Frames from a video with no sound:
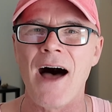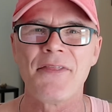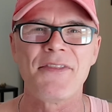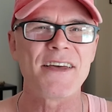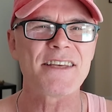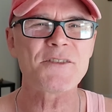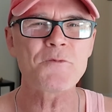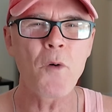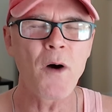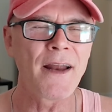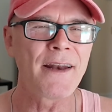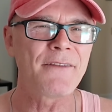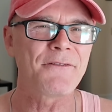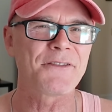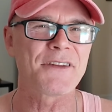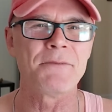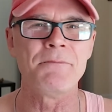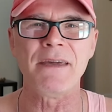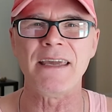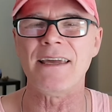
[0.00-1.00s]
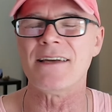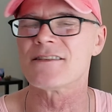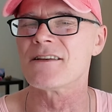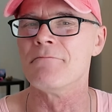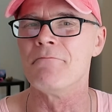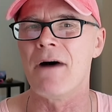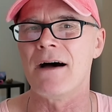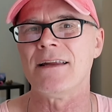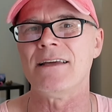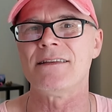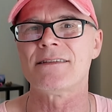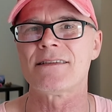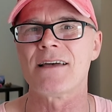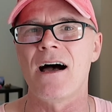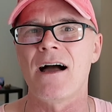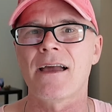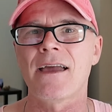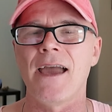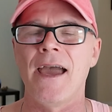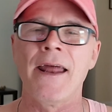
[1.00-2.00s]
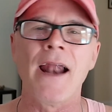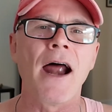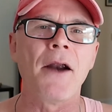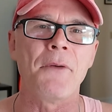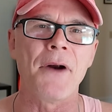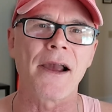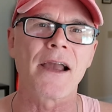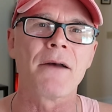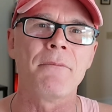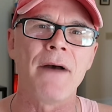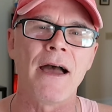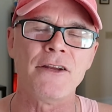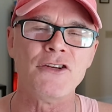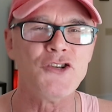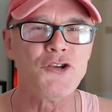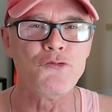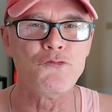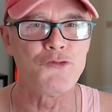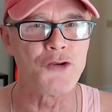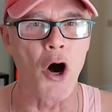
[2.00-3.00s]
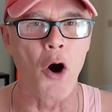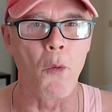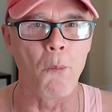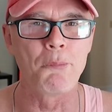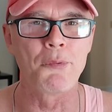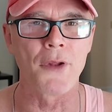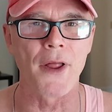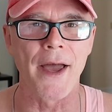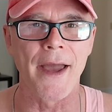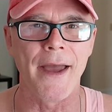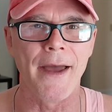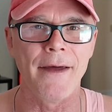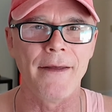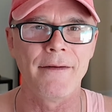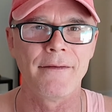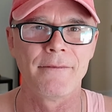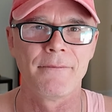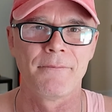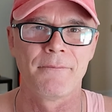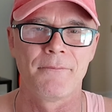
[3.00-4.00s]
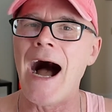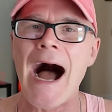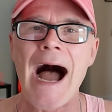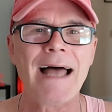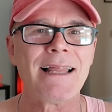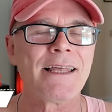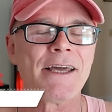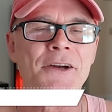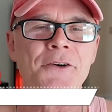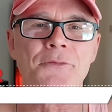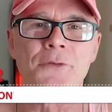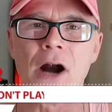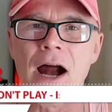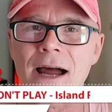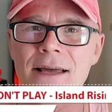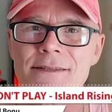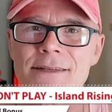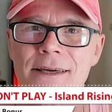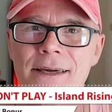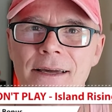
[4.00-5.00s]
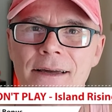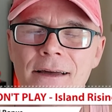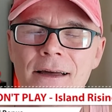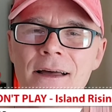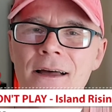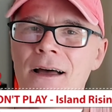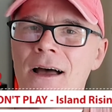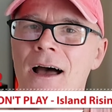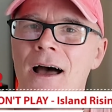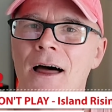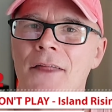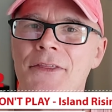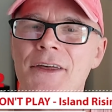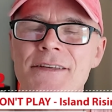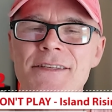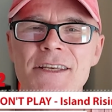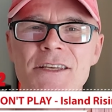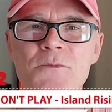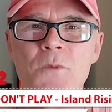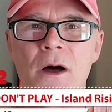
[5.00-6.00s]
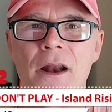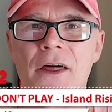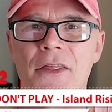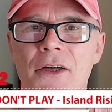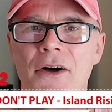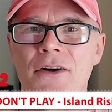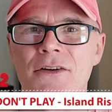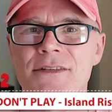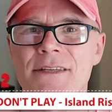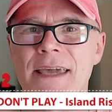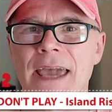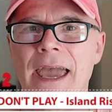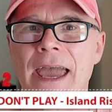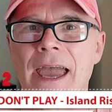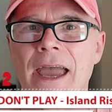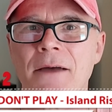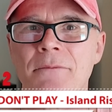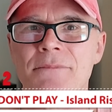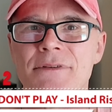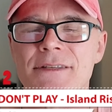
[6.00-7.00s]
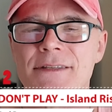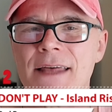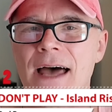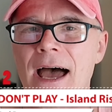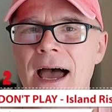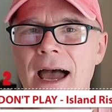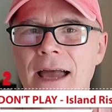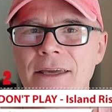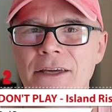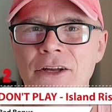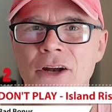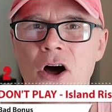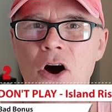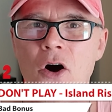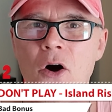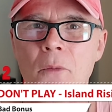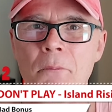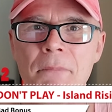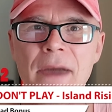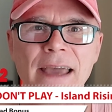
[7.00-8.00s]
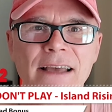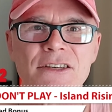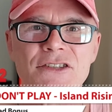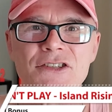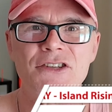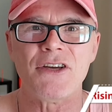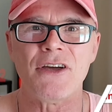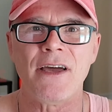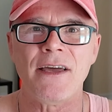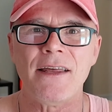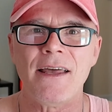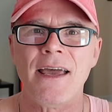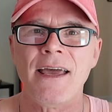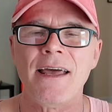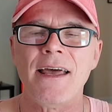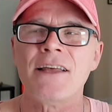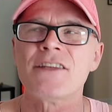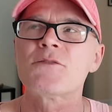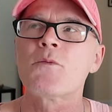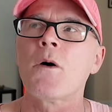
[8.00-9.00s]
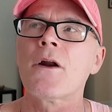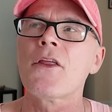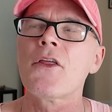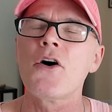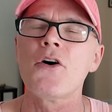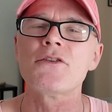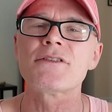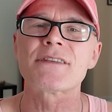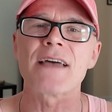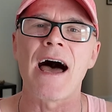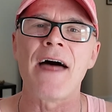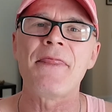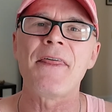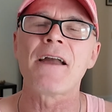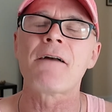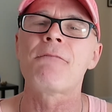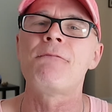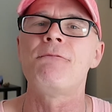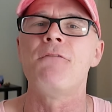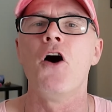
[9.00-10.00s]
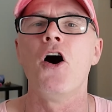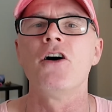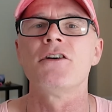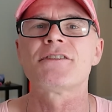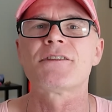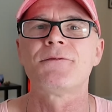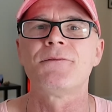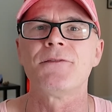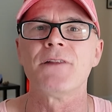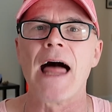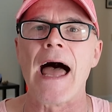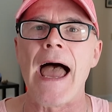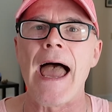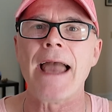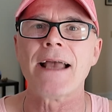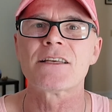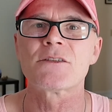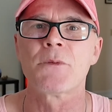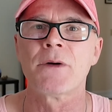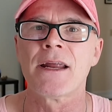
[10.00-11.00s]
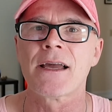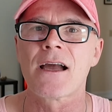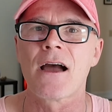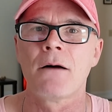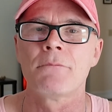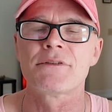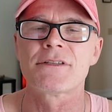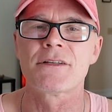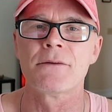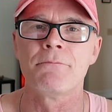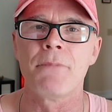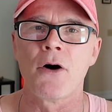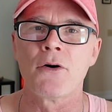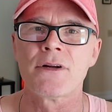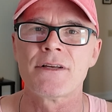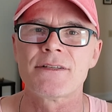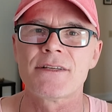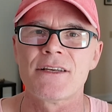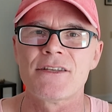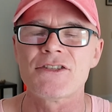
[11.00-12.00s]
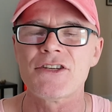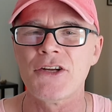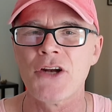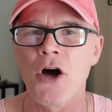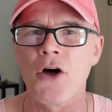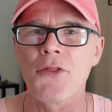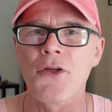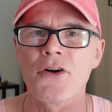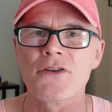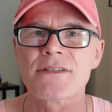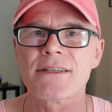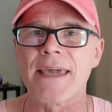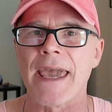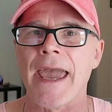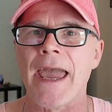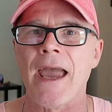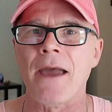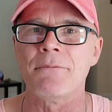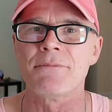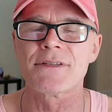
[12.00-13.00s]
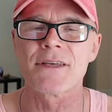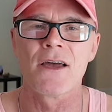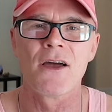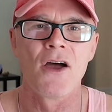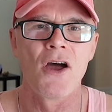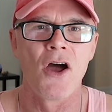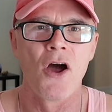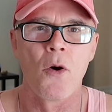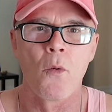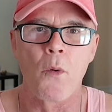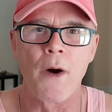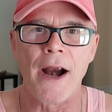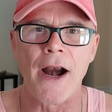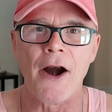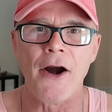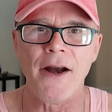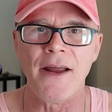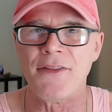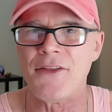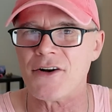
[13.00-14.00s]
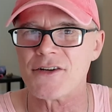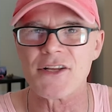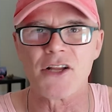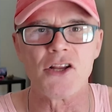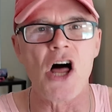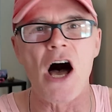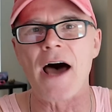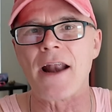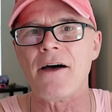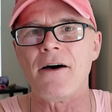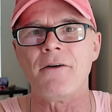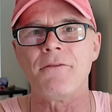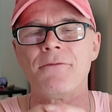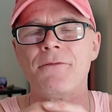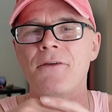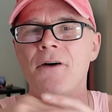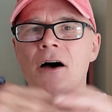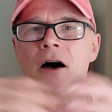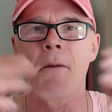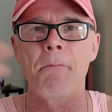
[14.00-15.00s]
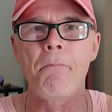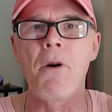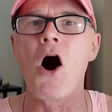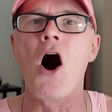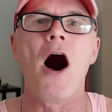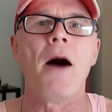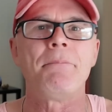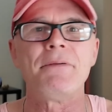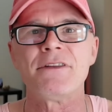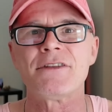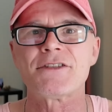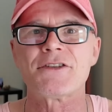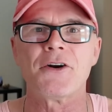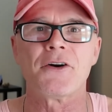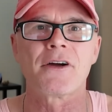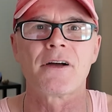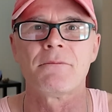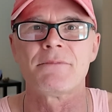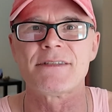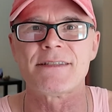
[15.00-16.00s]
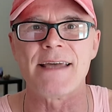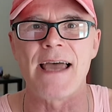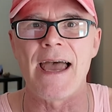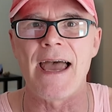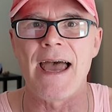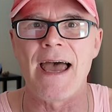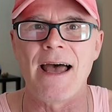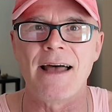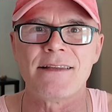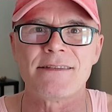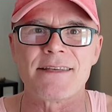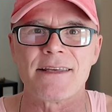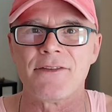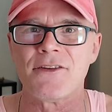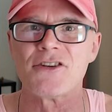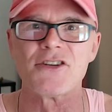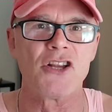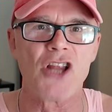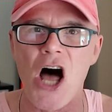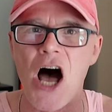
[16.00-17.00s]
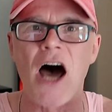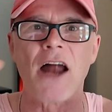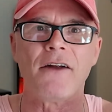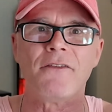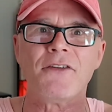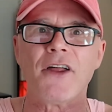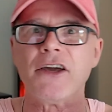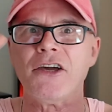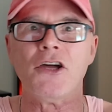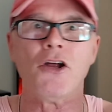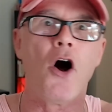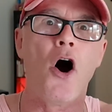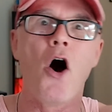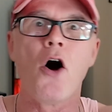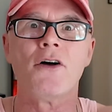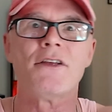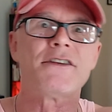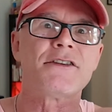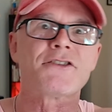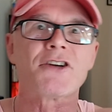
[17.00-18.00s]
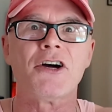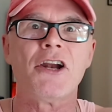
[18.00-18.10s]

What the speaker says: this one to me is a money suck and I recommend you don't play it. Island Rising. This is one of those games that, you know, makes you, it's one of those, I think, false flags when it comes to bonuses. You know, those games where there's a lot of pomp and circumstance and there's a lot of like, oh, it's